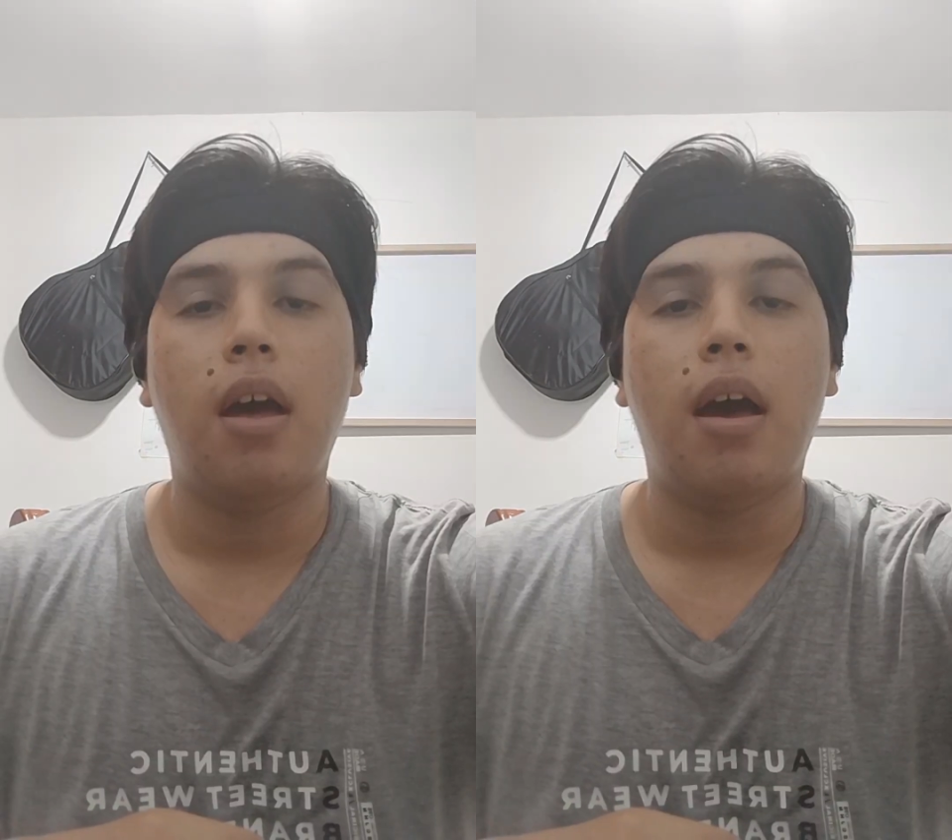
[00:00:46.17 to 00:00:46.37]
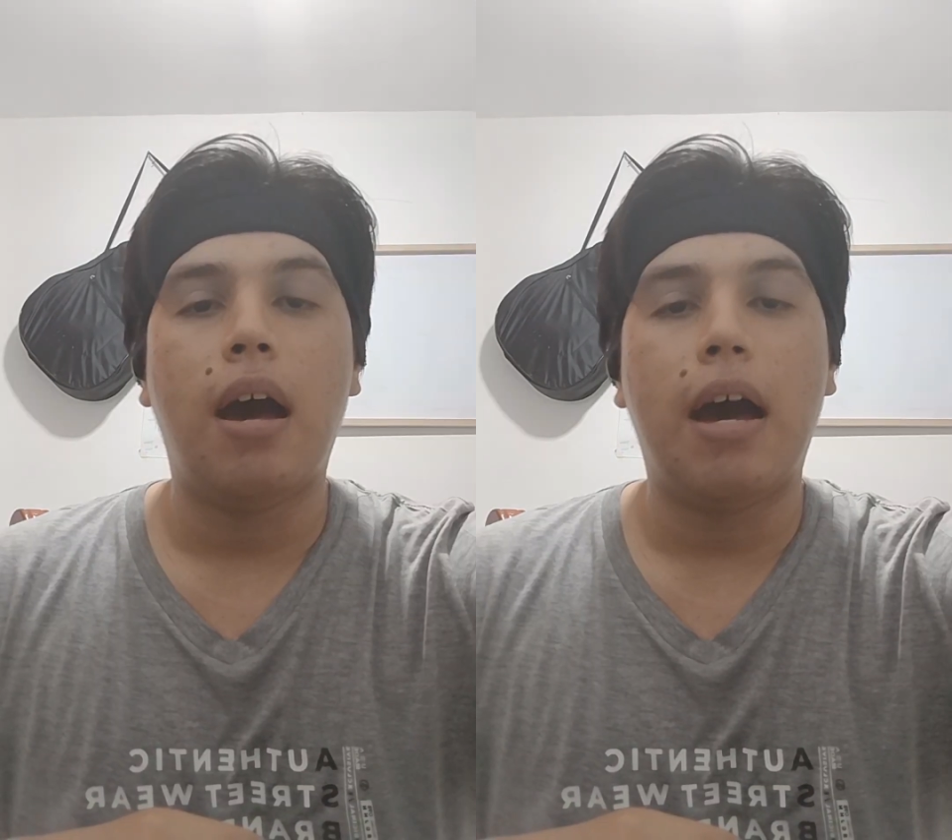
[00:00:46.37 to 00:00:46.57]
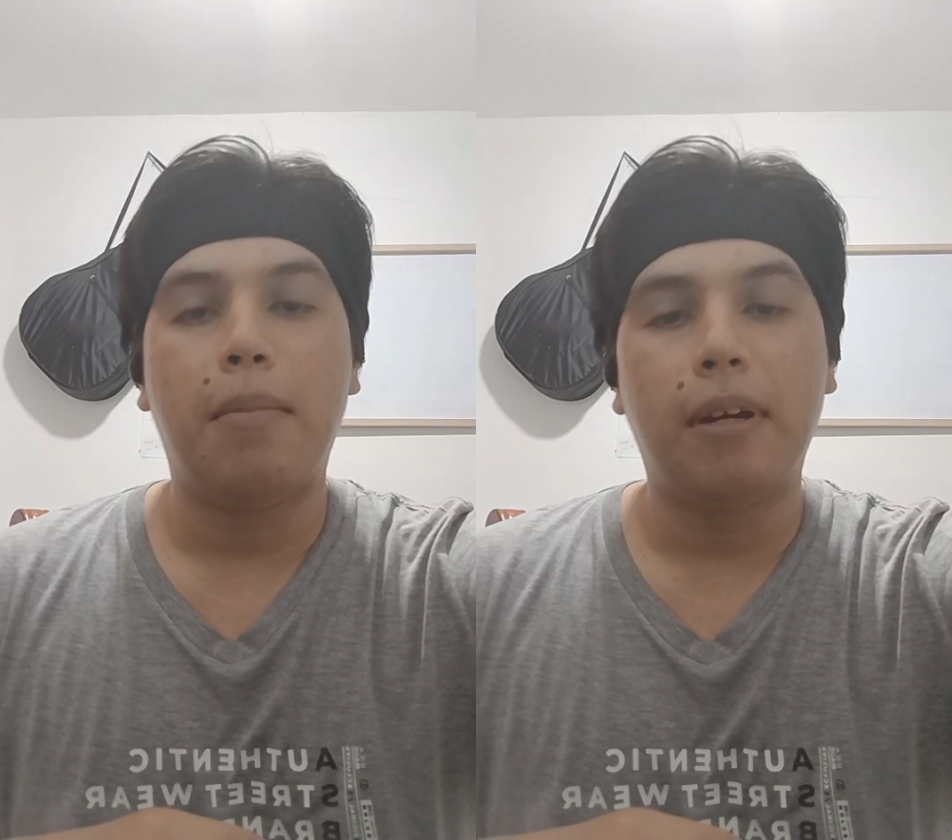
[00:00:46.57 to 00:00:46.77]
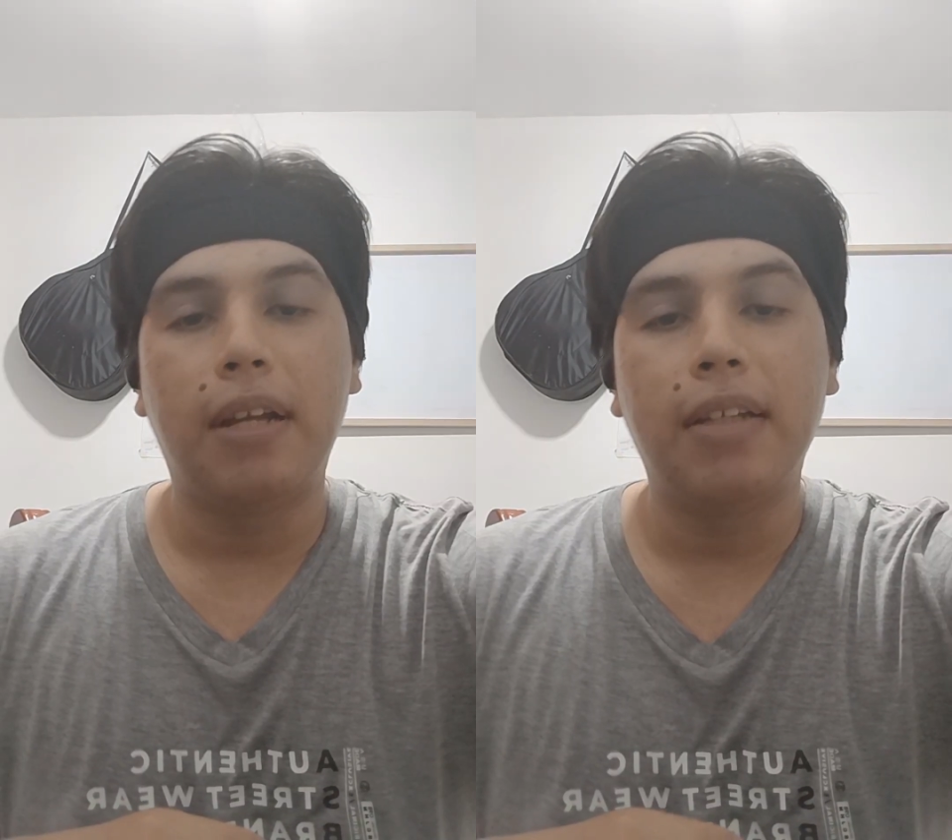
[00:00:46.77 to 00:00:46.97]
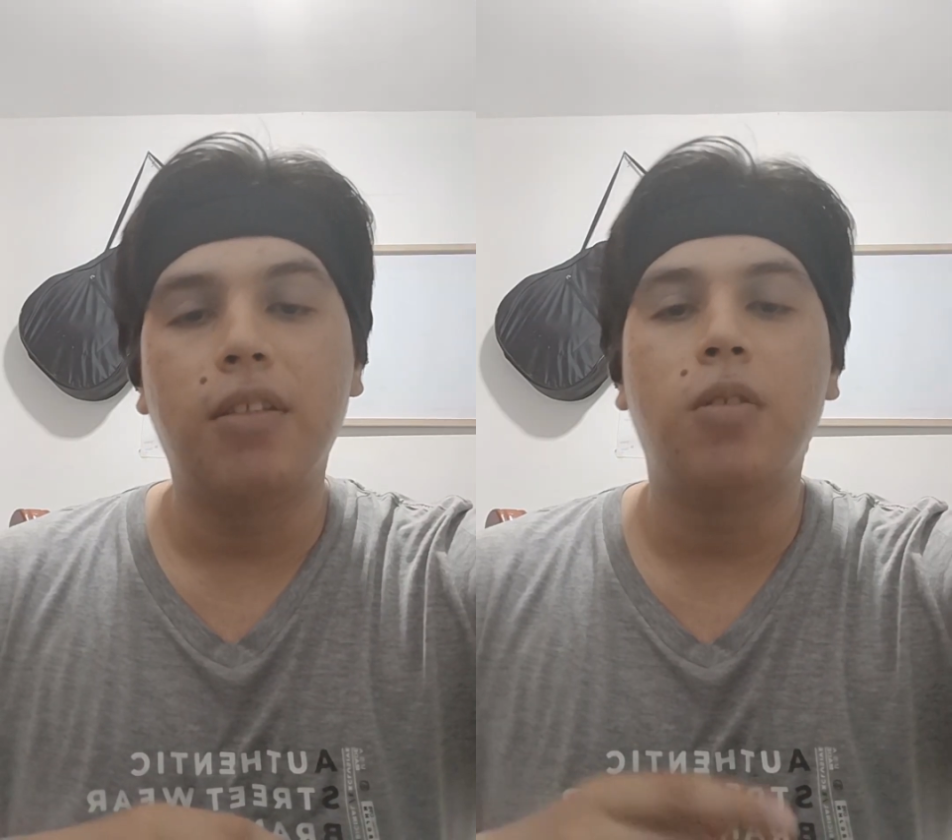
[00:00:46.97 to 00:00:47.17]
I'm
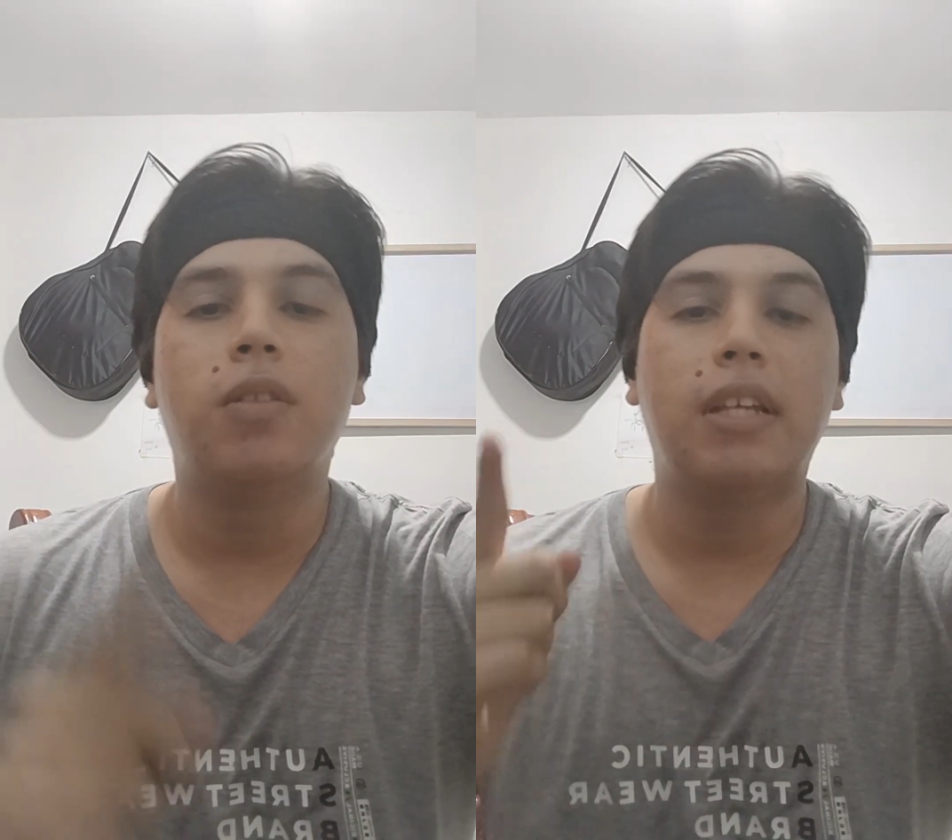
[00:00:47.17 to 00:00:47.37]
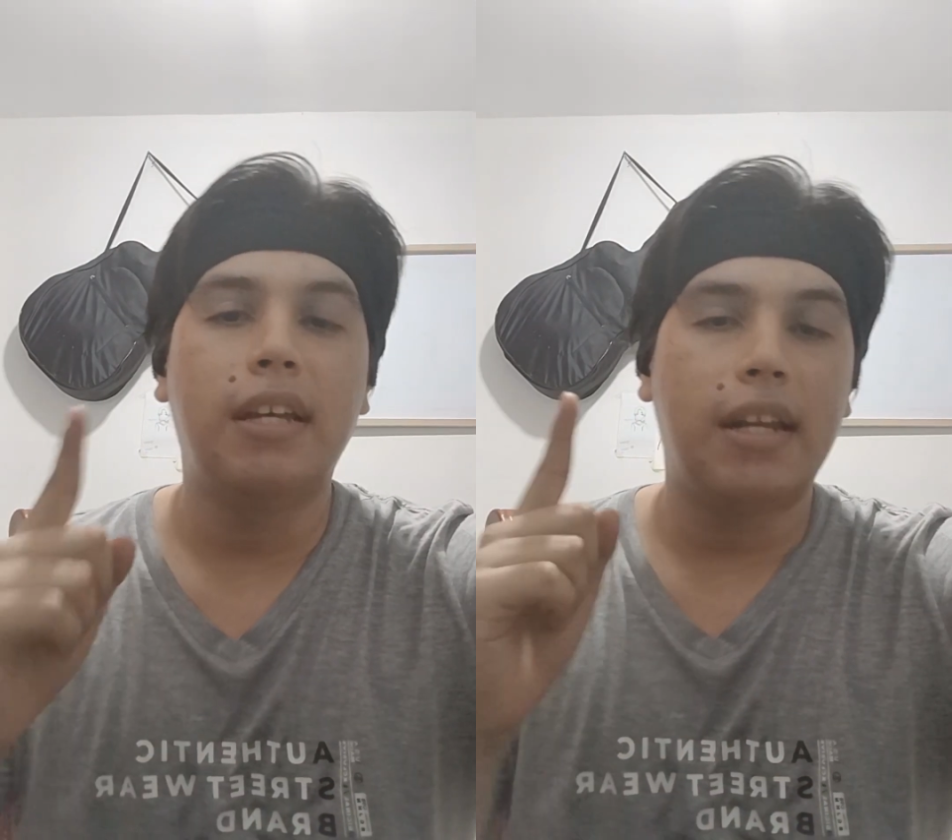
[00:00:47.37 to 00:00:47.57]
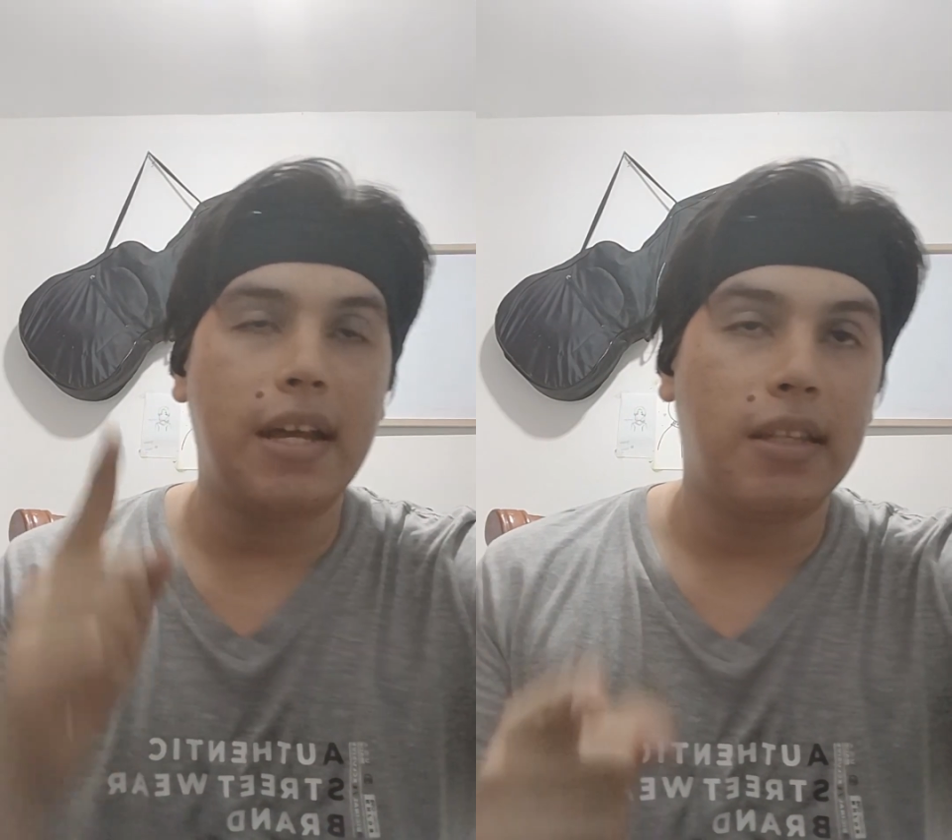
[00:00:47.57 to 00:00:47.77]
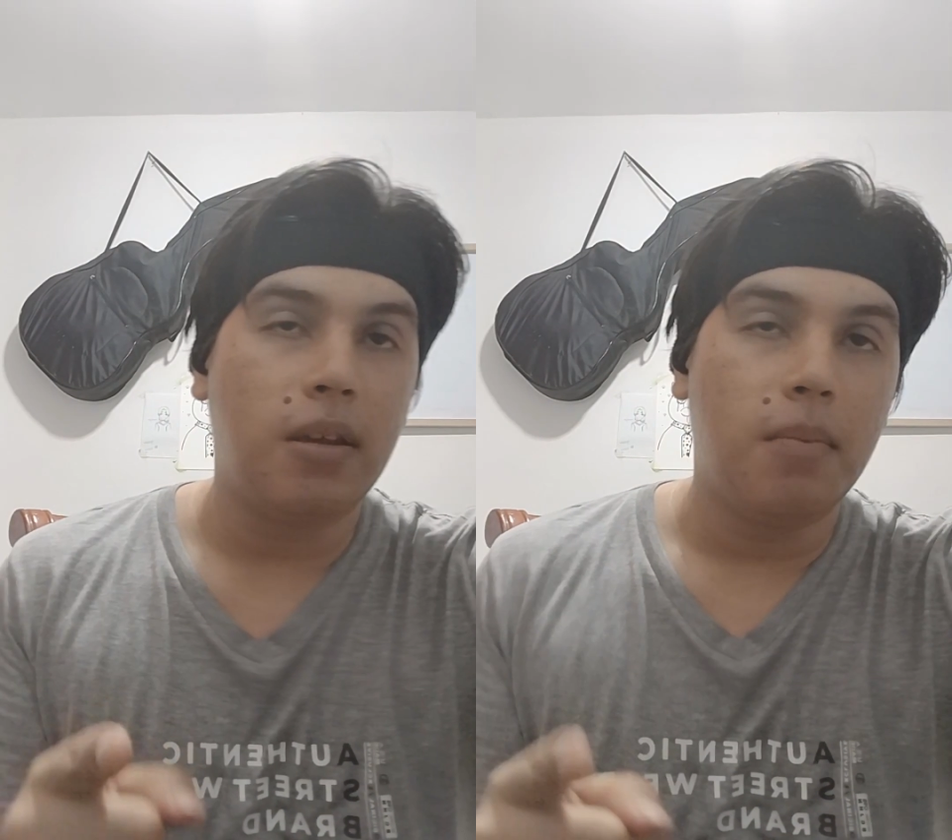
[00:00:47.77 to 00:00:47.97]
glad you say that